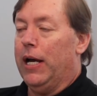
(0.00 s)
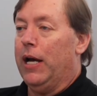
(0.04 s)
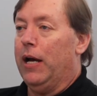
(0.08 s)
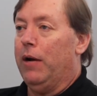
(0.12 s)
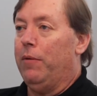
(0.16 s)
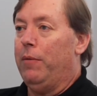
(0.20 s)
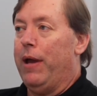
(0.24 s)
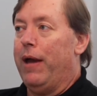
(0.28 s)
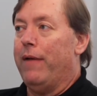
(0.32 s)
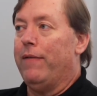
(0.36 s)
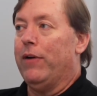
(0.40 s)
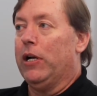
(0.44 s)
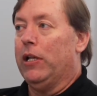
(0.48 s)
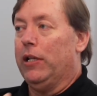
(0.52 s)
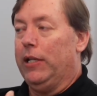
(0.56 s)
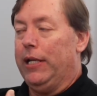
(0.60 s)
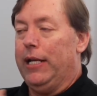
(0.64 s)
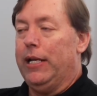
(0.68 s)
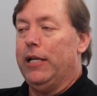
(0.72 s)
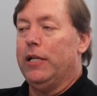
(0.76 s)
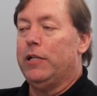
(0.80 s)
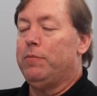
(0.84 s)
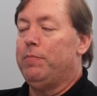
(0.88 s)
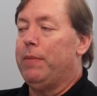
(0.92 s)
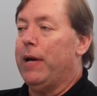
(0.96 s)
We have a
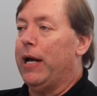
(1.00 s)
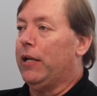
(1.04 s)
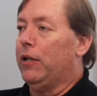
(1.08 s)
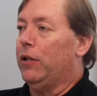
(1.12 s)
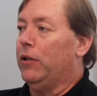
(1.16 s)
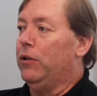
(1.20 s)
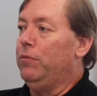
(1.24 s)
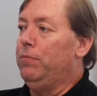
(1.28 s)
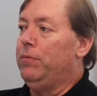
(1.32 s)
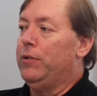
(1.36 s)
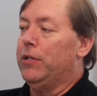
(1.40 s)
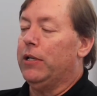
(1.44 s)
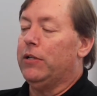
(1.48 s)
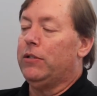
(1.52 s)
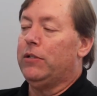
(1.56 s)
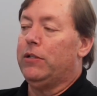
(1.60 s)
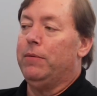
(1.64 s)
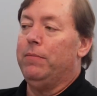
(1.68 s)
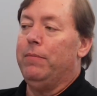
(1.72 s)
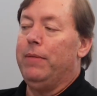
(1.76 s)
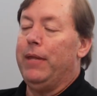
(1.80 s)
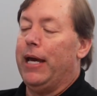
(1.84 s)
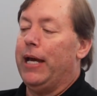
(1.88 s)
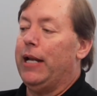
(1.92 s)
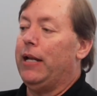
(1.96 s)
clean, inspect, lube
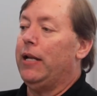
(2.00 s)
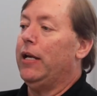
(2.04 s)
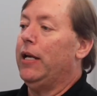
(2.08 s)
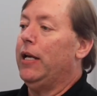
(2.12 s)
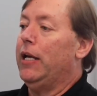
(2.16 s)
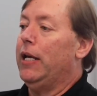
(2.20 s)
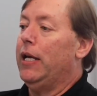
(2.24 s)
system that